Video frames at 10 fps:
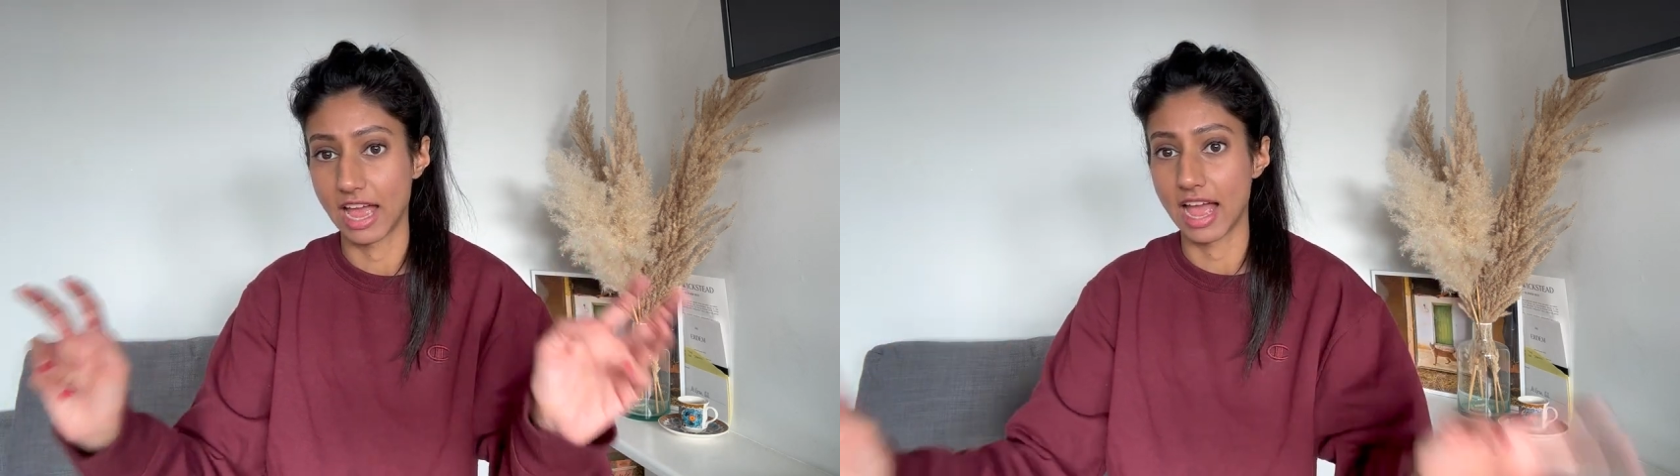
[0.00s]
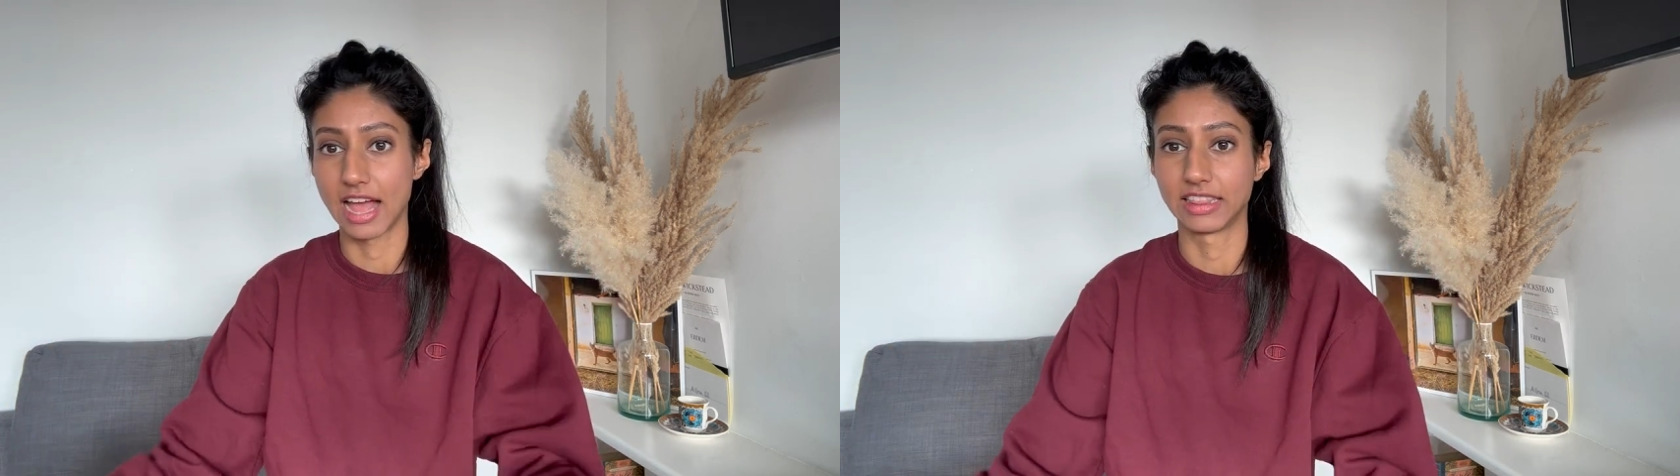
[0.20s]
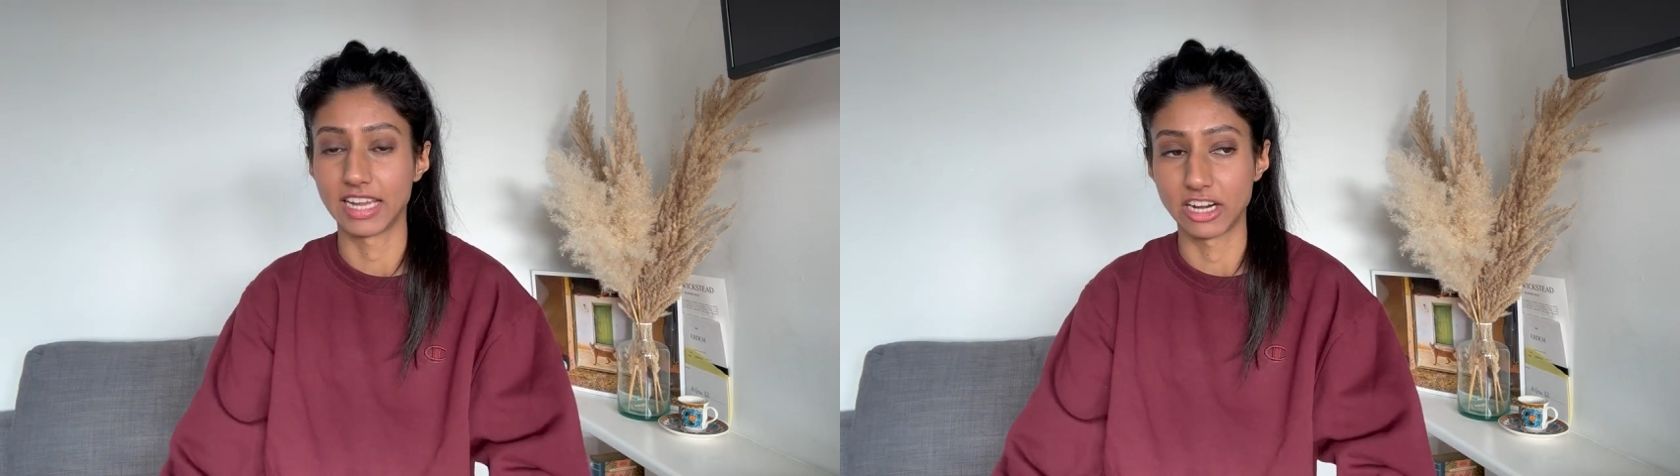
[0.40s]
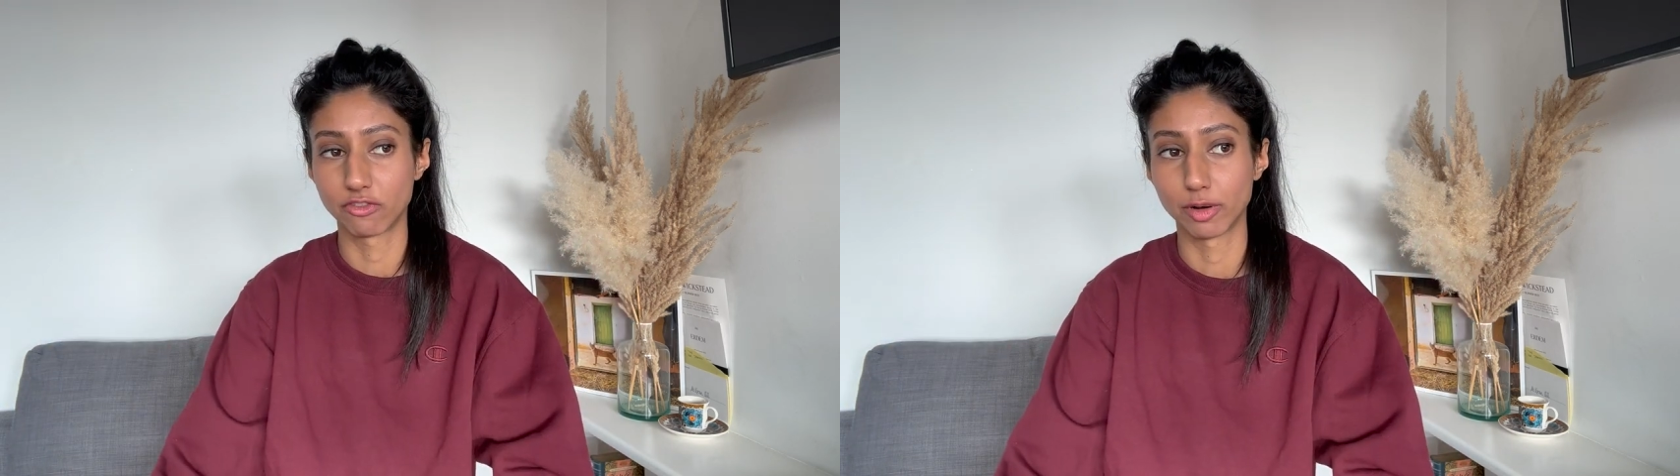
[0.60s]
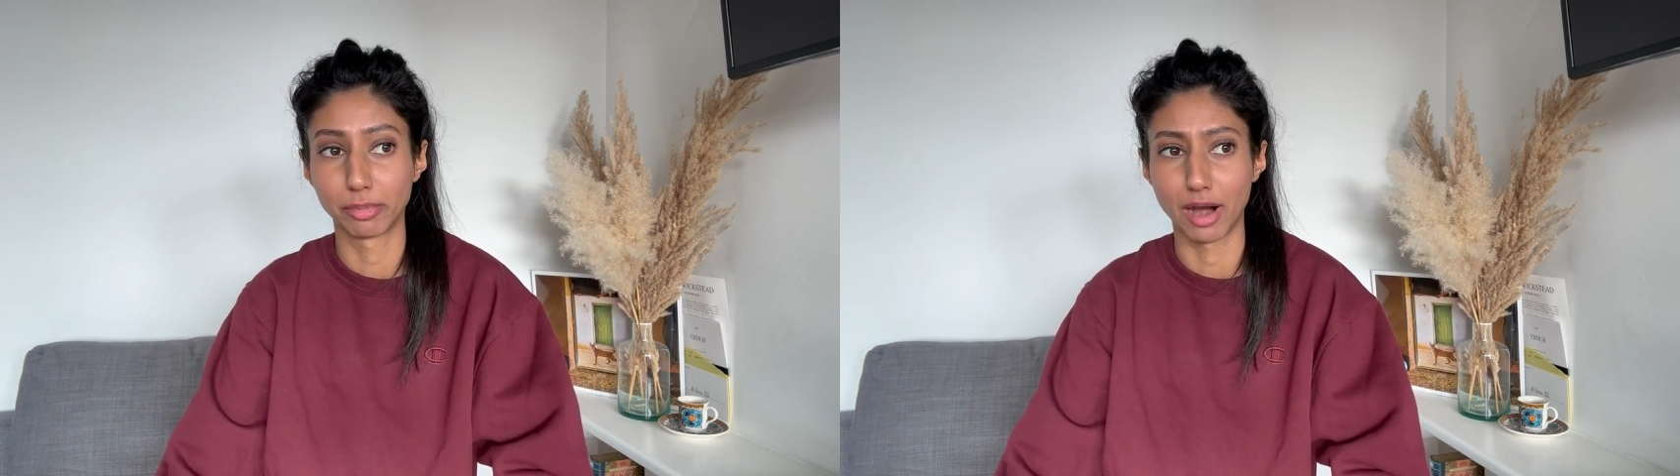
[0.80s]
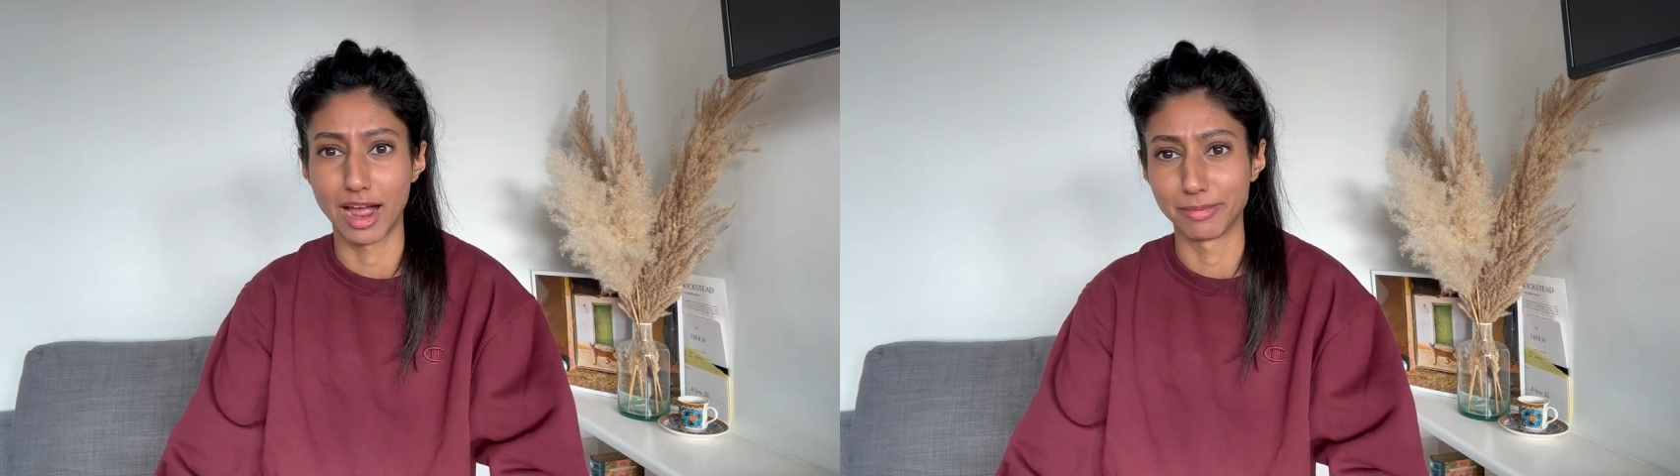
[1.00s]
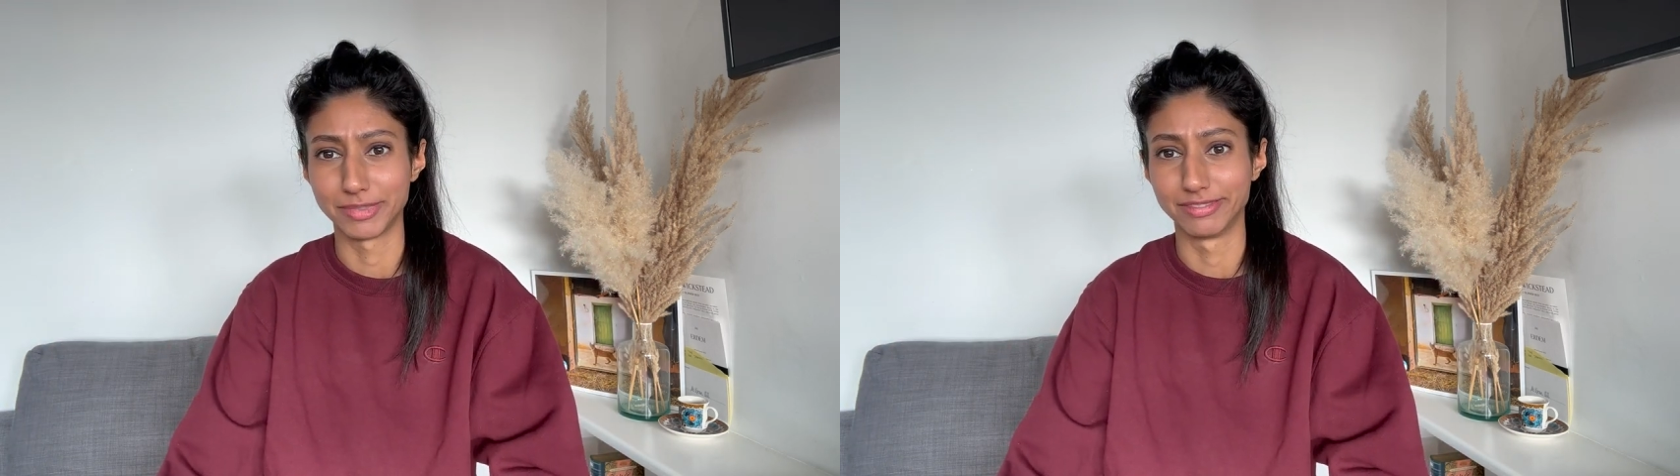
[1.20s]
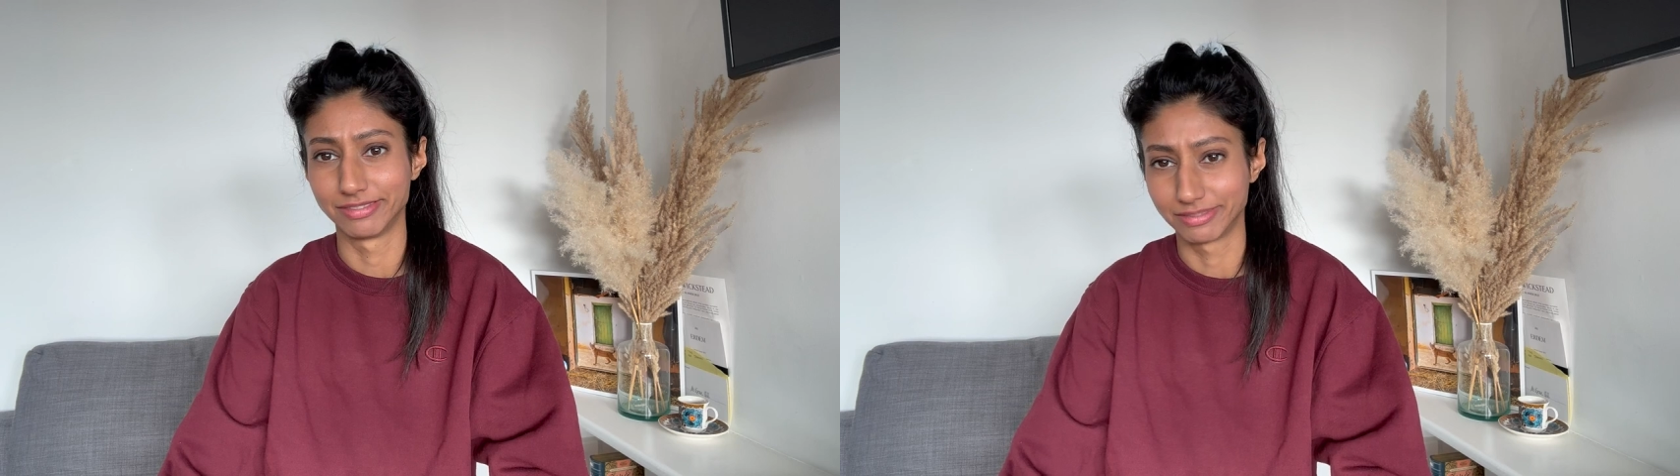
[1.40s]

at the end of her prime and